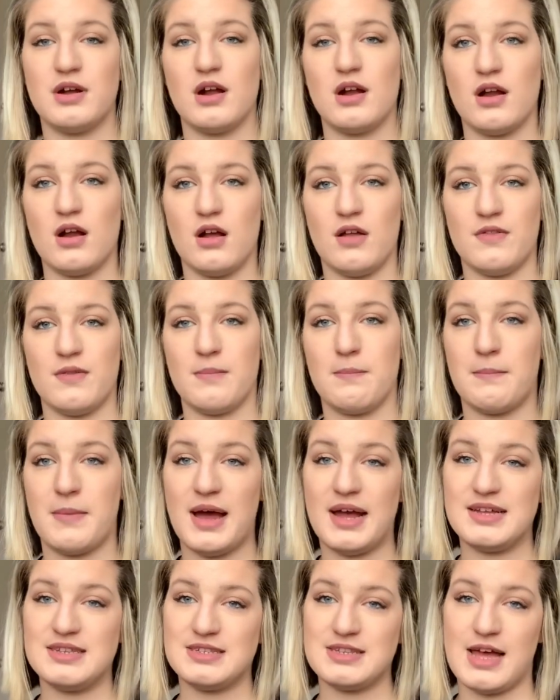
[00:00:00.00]
her on
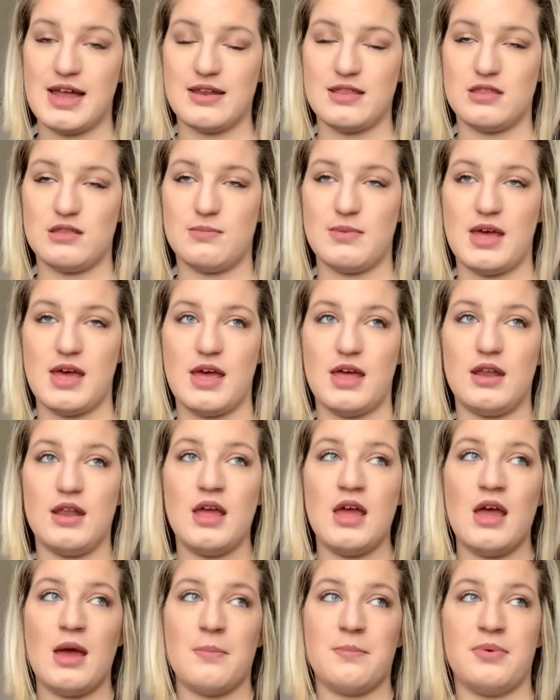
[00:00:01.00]
my side of the bed,
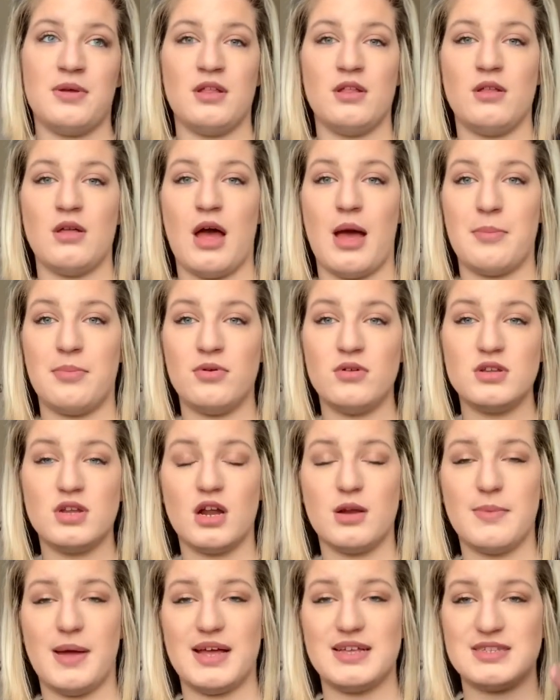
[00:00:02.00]
I pulled
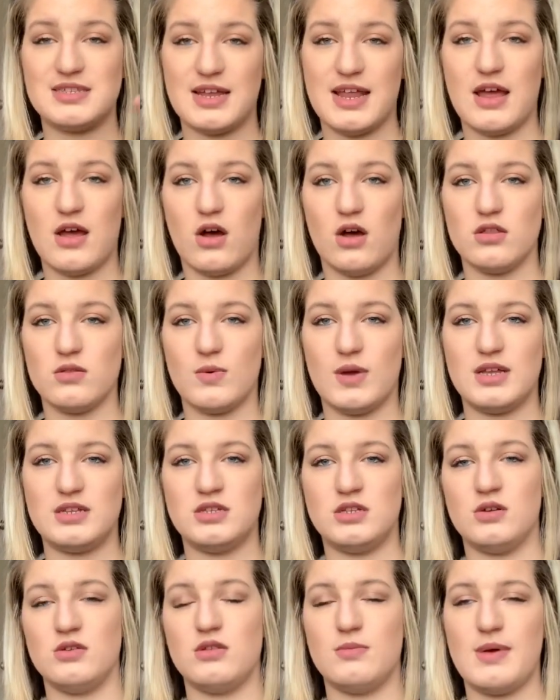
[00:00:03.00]
her bassinet all the way
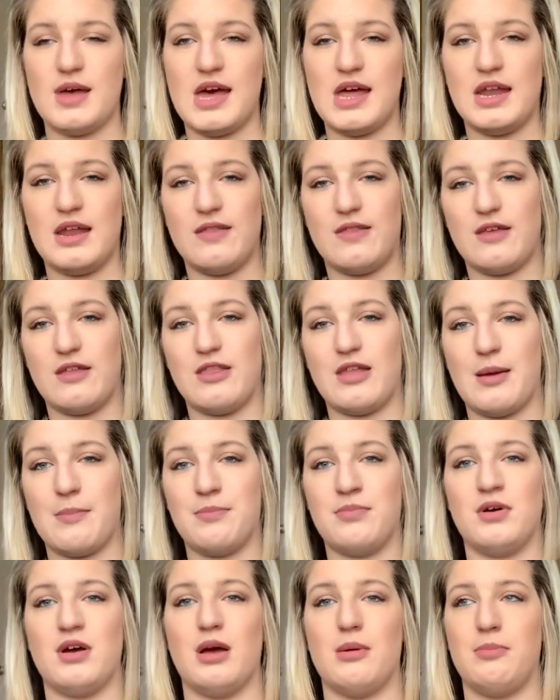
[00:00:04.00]
to the bed, and then that
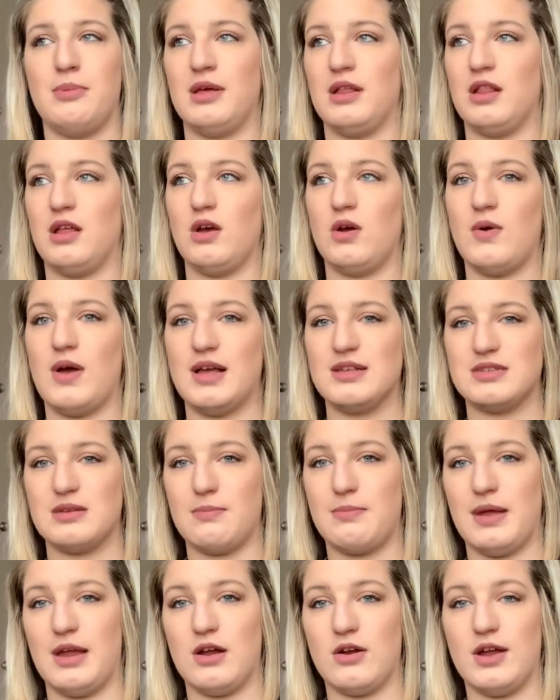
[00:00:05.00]
put a pillow as a
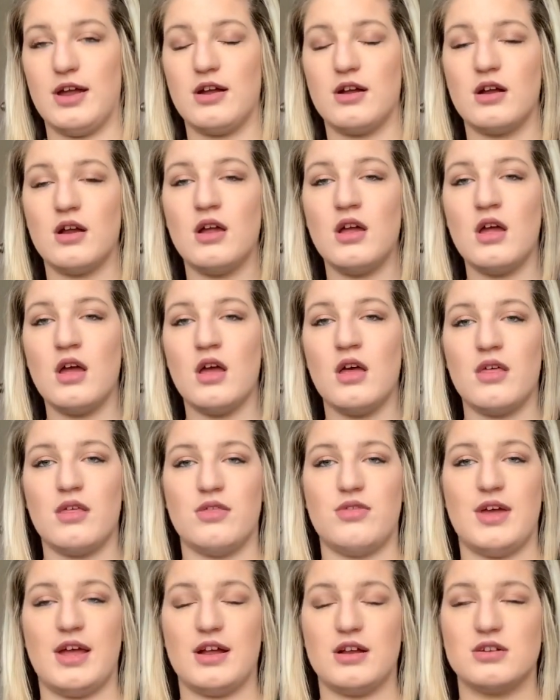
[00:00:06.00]
barrier
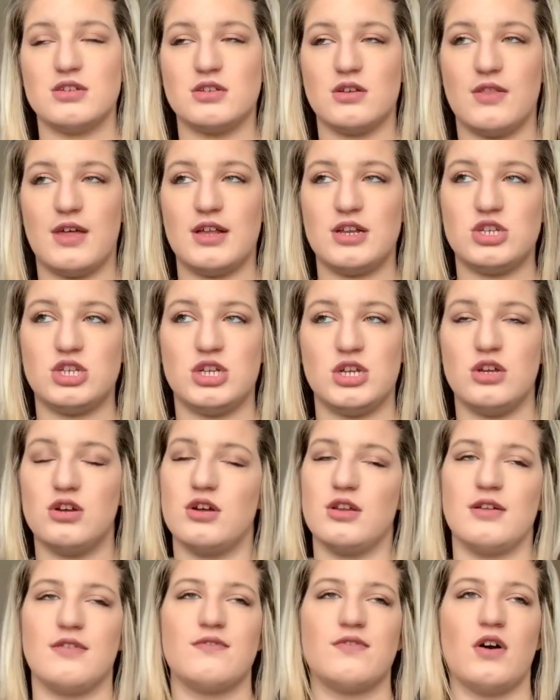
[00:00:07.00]
there so that she
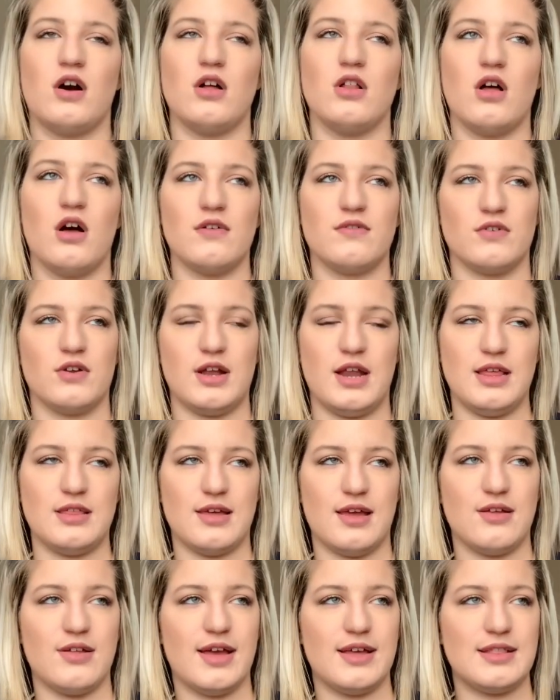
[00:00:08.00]
couldn't fall off or
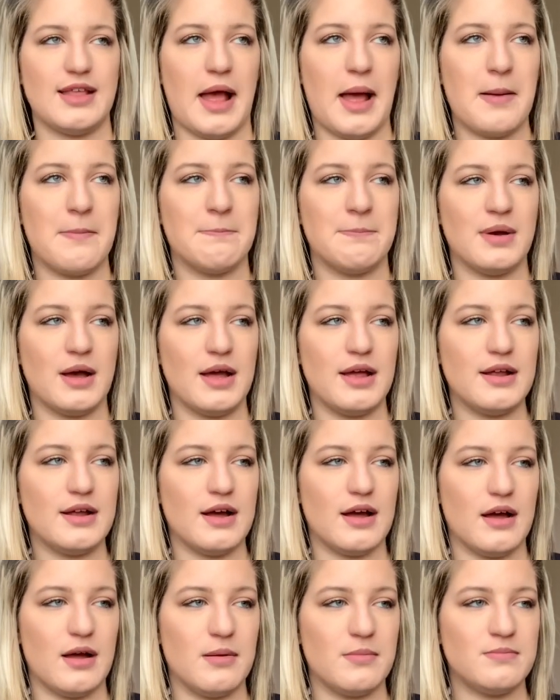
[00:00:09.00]
anything like that. But,
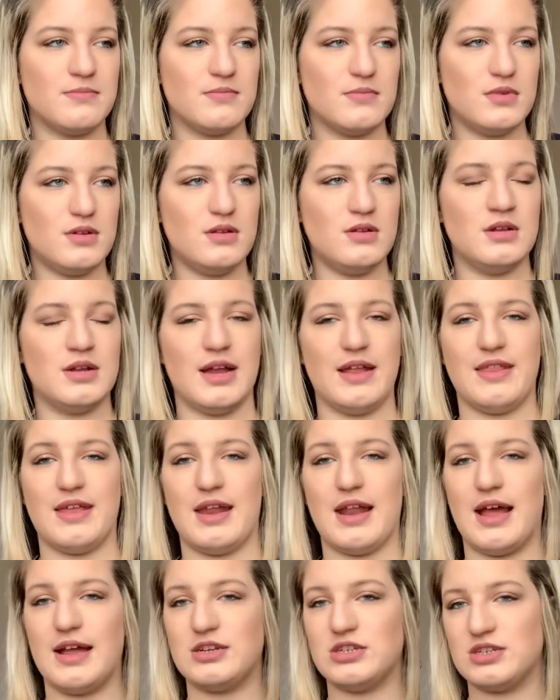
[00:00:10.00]
and then
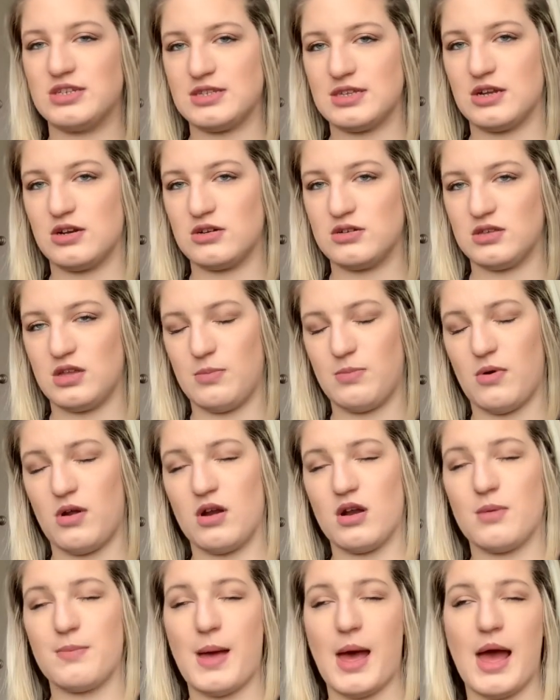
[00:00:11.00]
I just let her sleep on
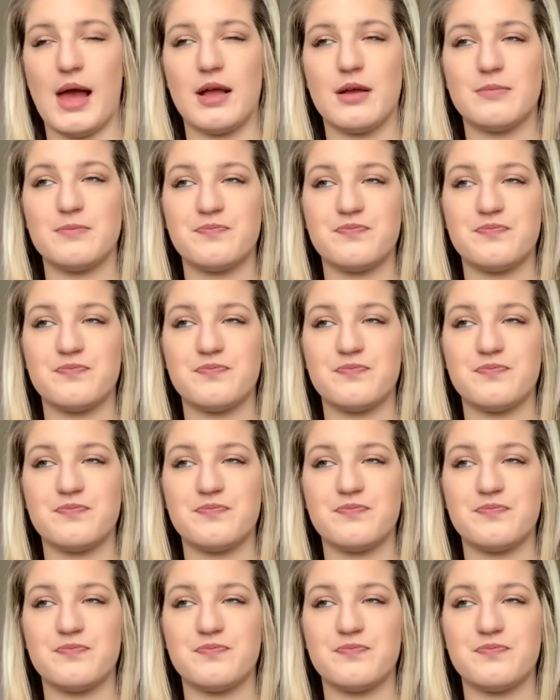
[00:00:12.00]
her back,